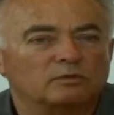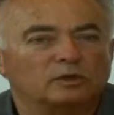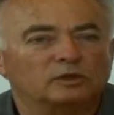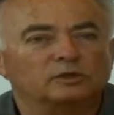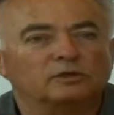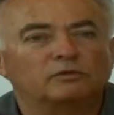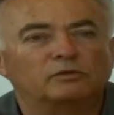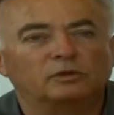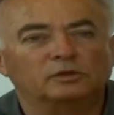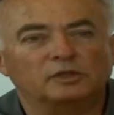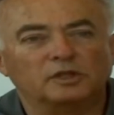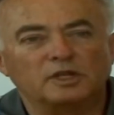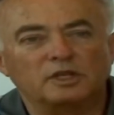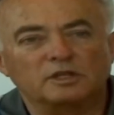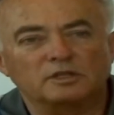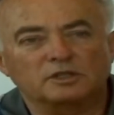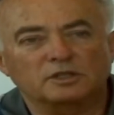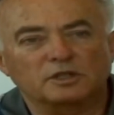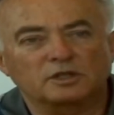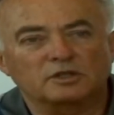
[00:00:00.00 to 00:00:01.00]
where for a
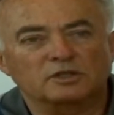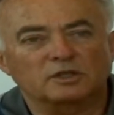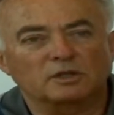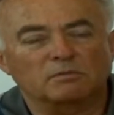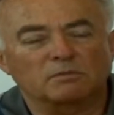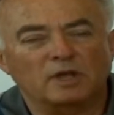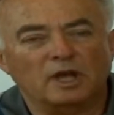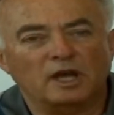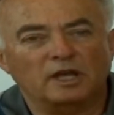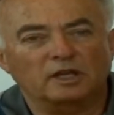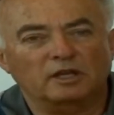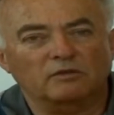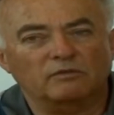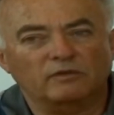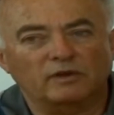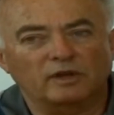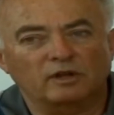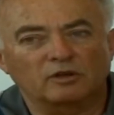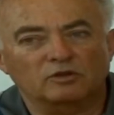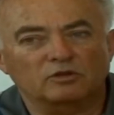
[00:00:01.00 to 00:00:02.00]
linear system the
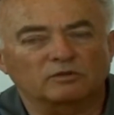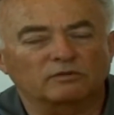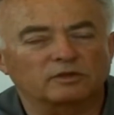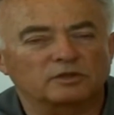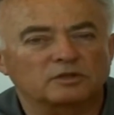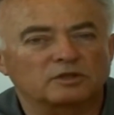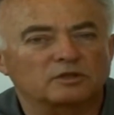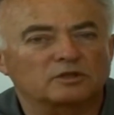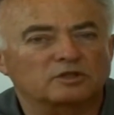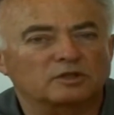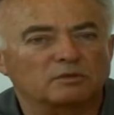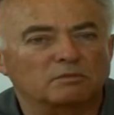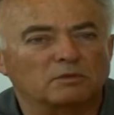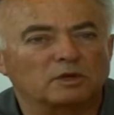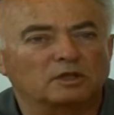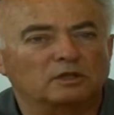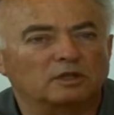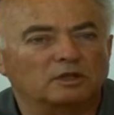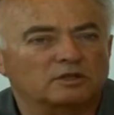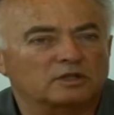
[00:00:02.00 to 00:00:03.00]
eigenvalues of the system
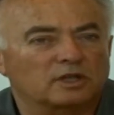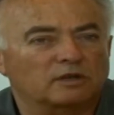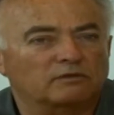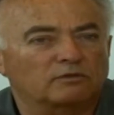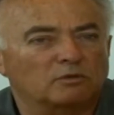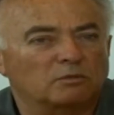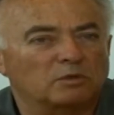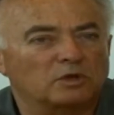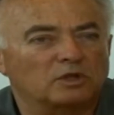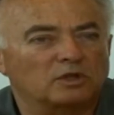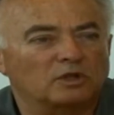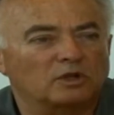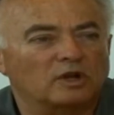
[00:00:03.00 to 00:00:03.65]
matrix have to be in the